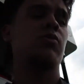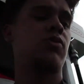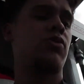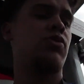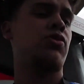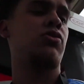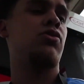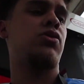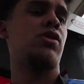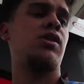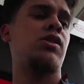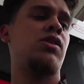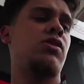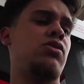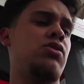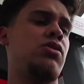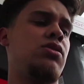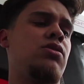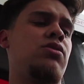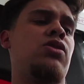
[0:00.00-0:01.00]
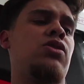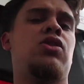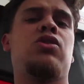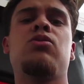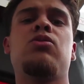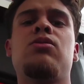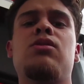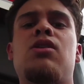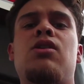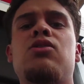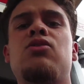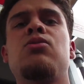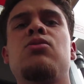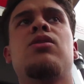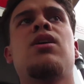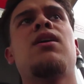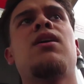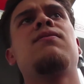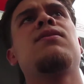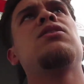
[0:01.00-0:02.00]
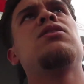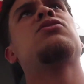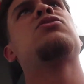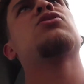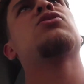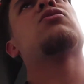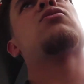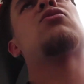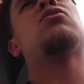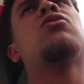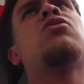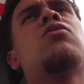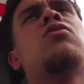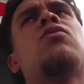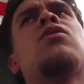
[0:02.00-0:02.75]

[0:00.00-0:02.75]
what you're trying to do you know you gave it your all